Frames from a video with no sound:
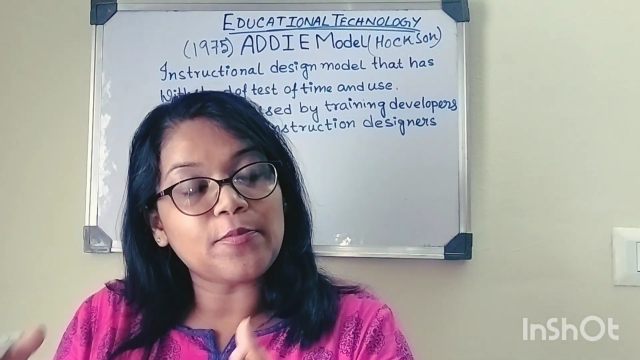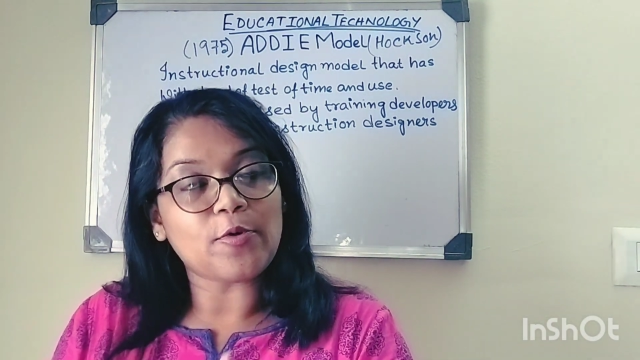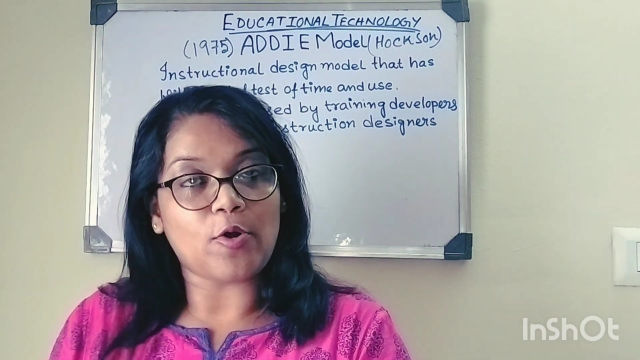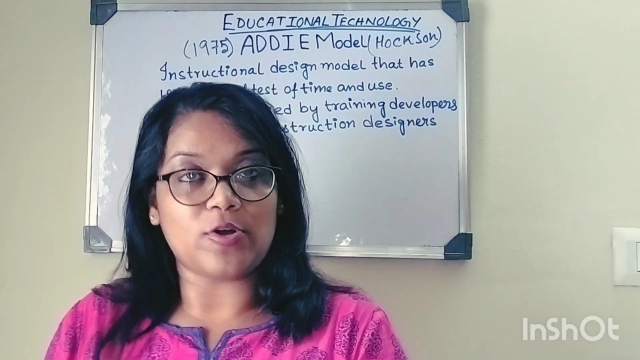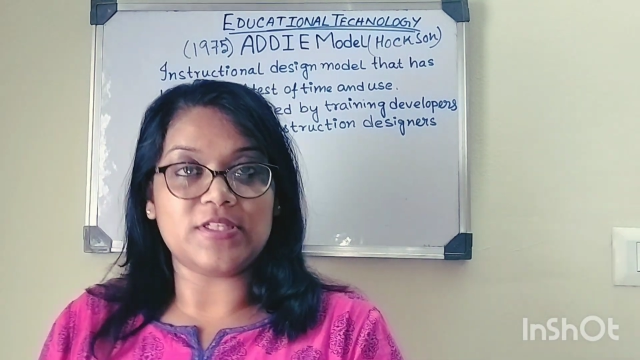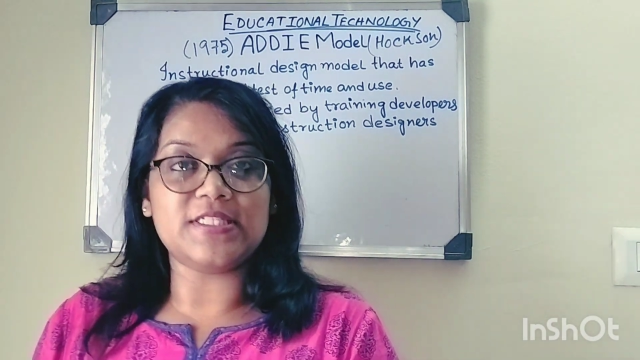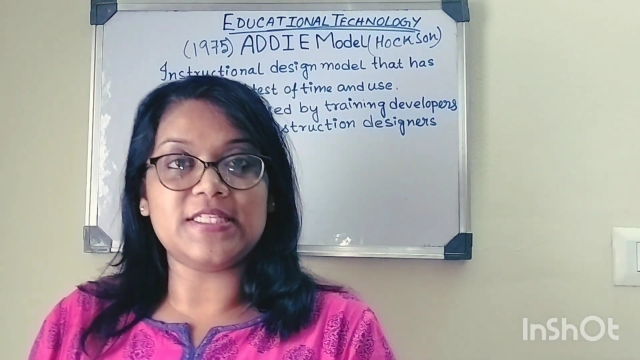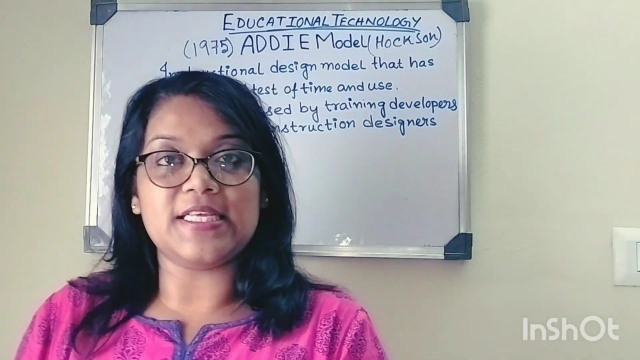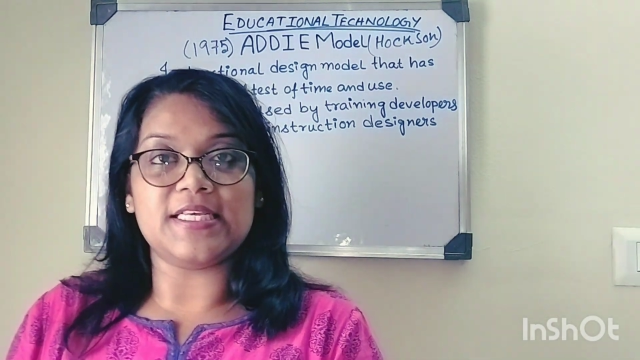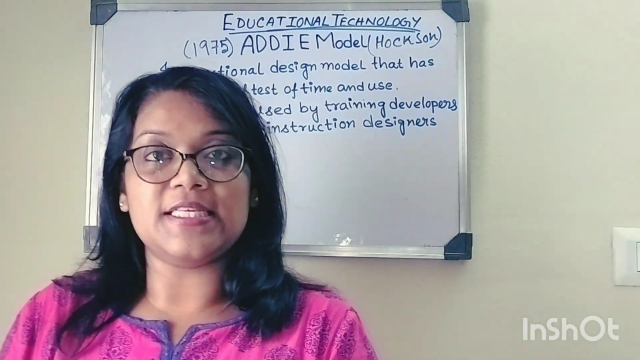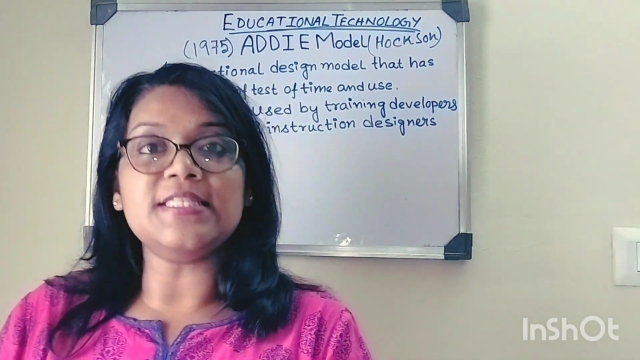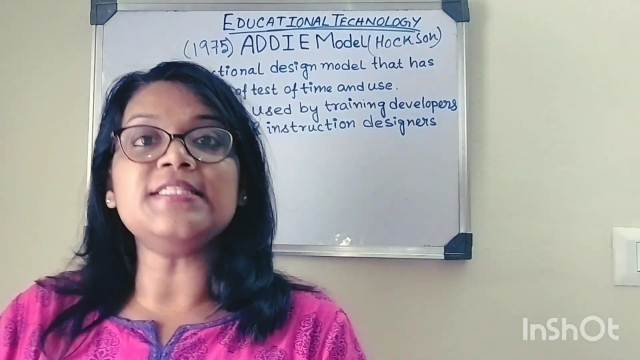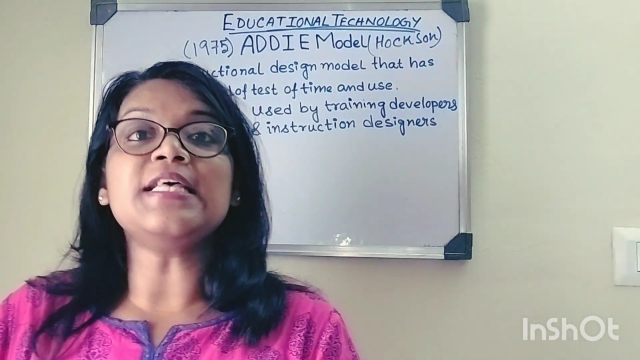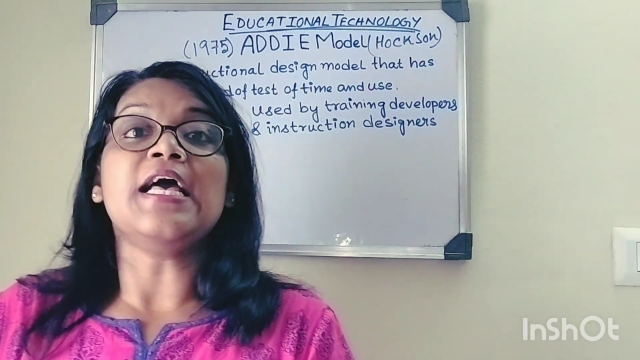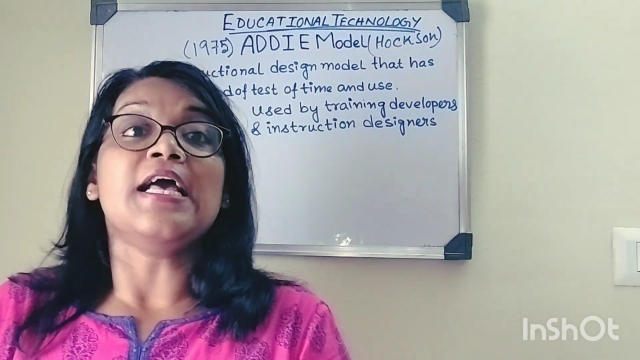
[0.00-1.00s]

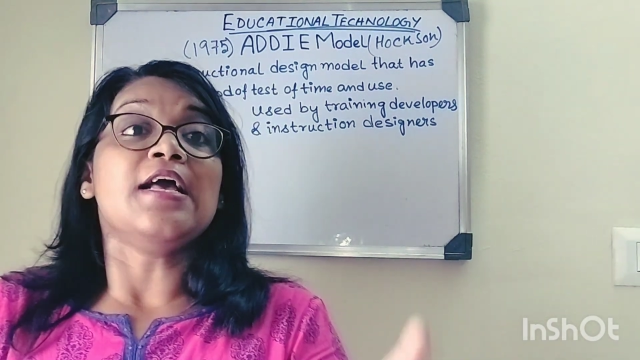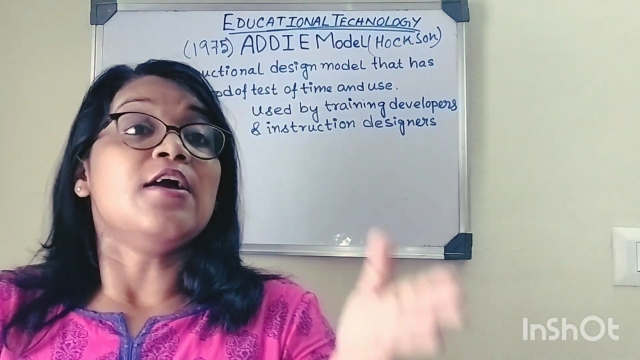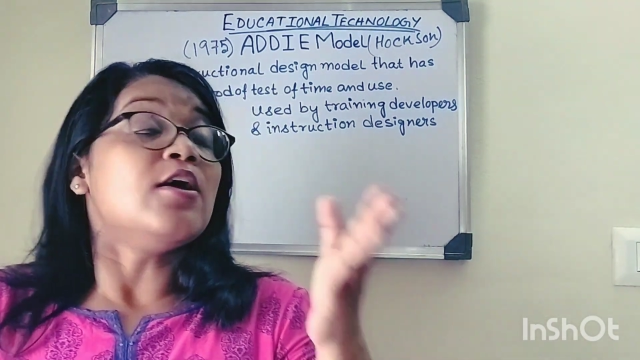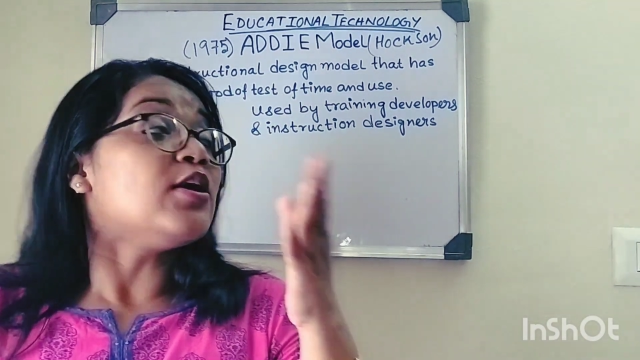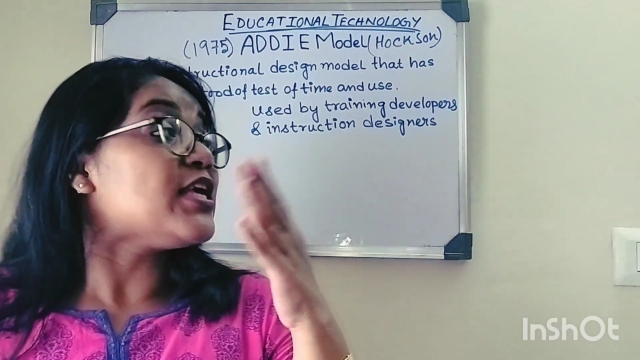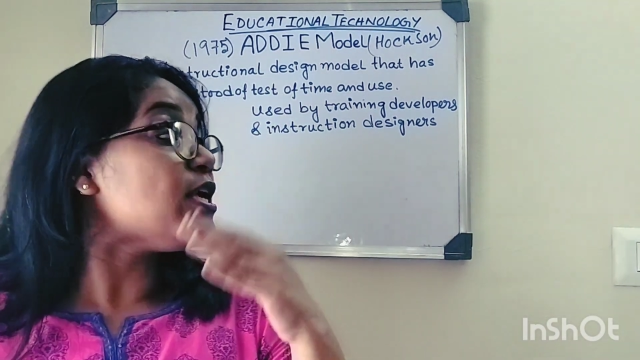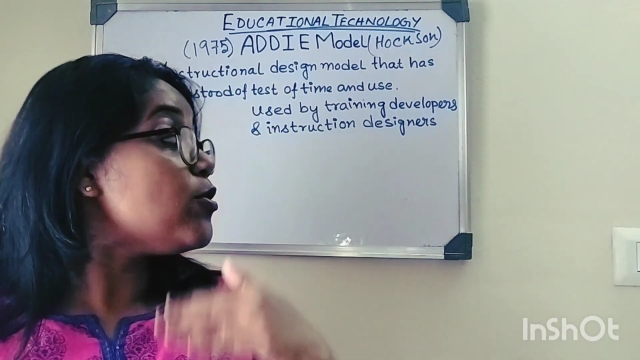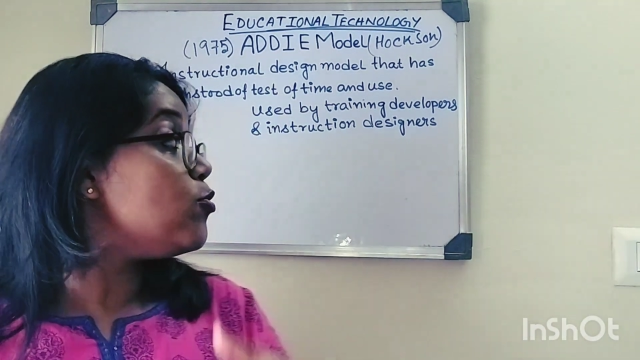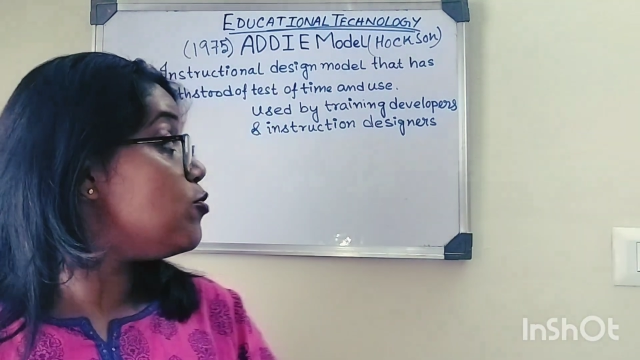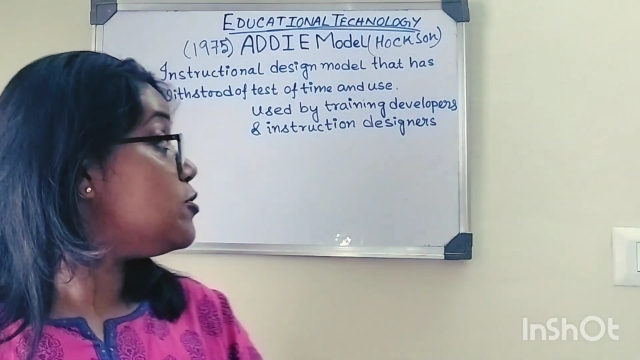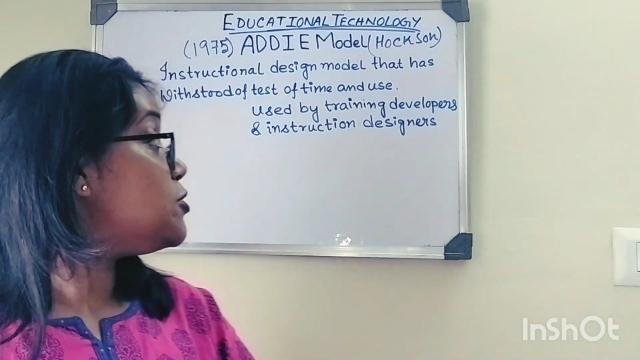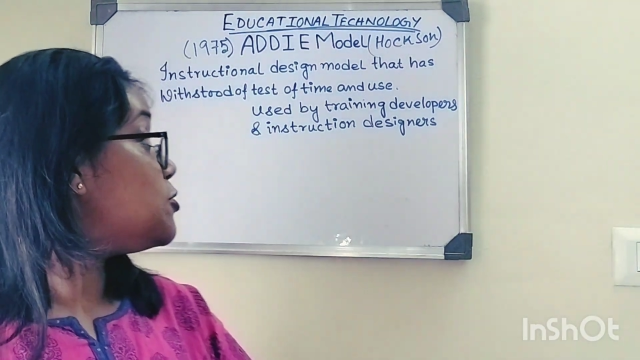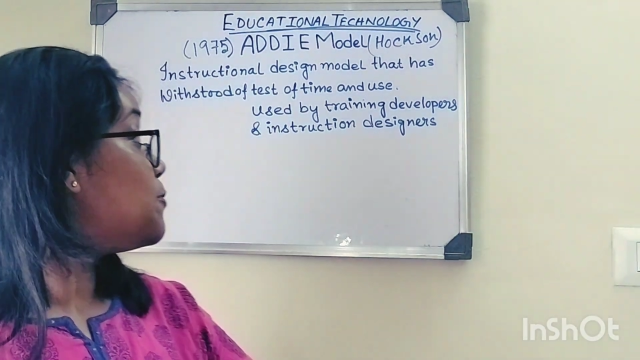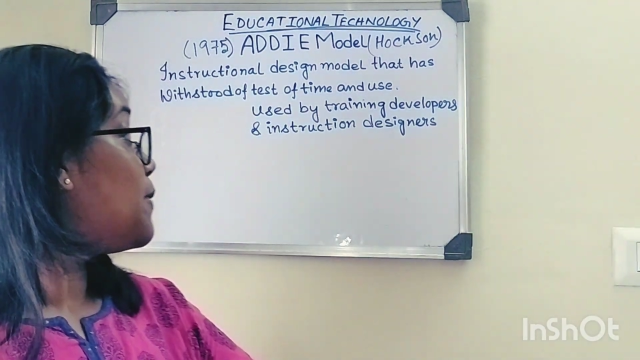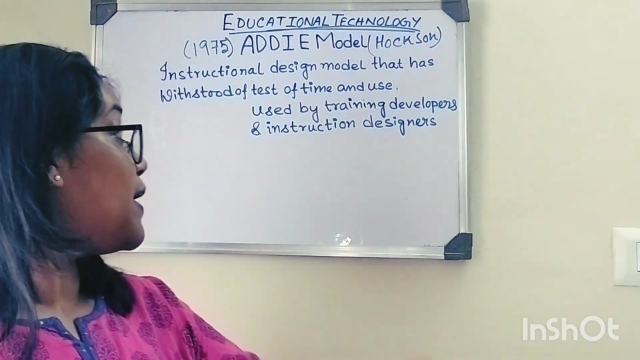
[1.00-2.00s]
process
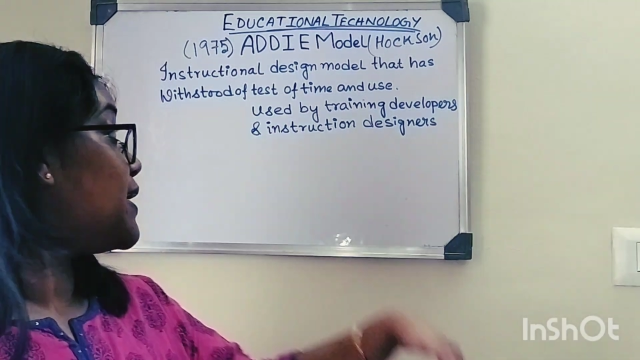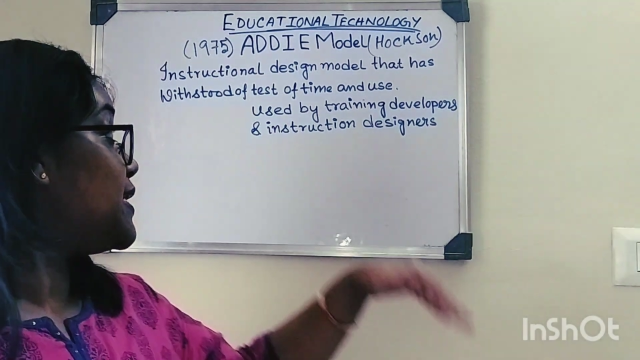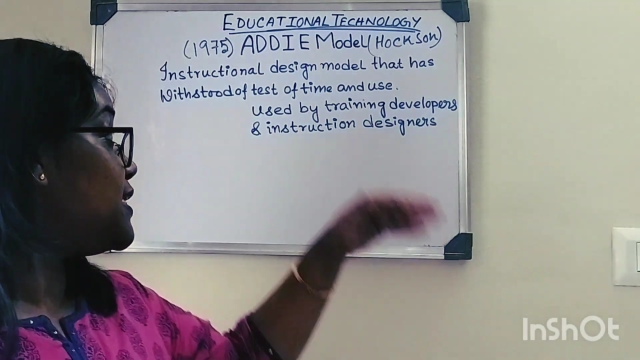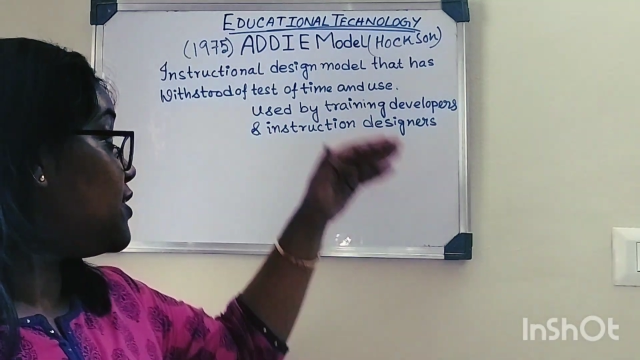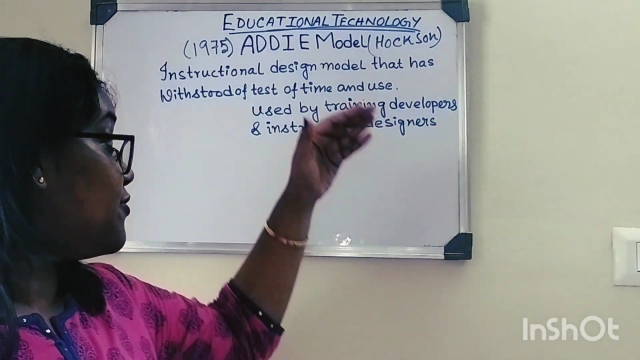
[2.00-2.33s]
used by